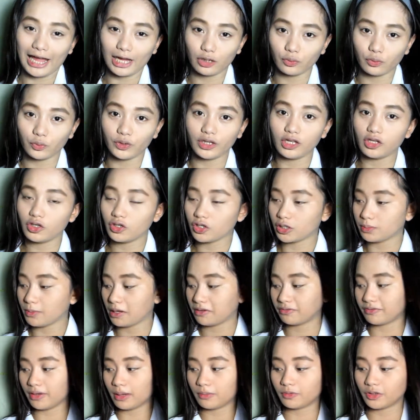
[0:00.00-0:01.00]
I will use my
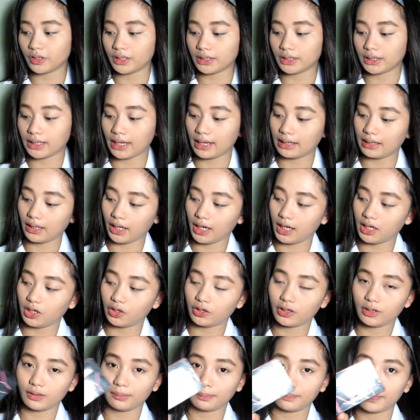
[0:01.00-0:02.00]
favorite LA
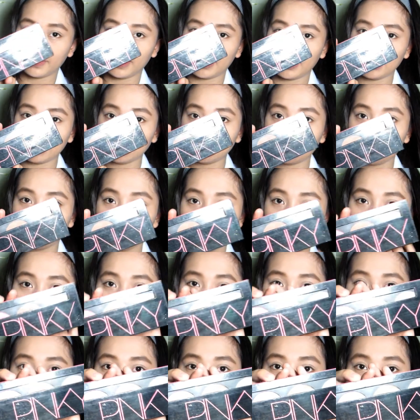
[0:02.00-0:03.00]
girl pink.
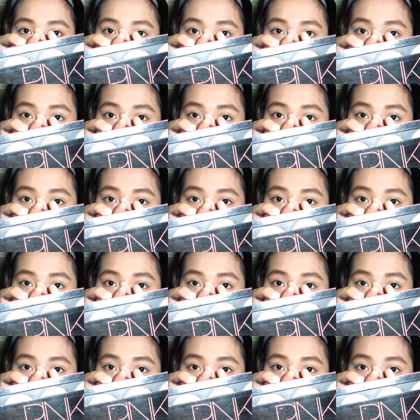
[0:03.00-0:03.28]
Yan.